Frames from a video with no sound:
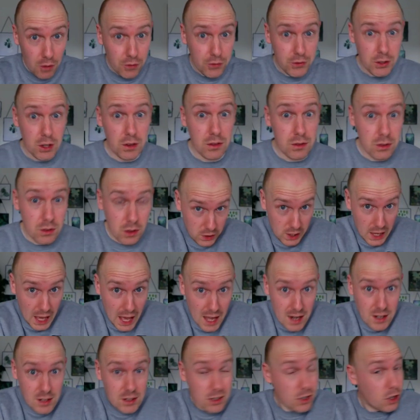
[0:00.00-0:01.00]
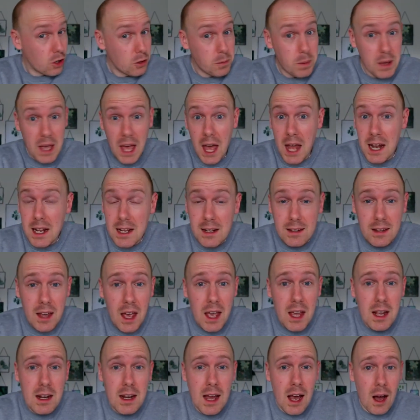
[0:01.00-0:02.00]
often the end could be any
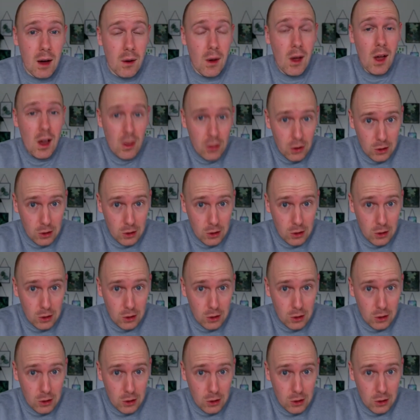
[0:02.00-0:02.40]
day now.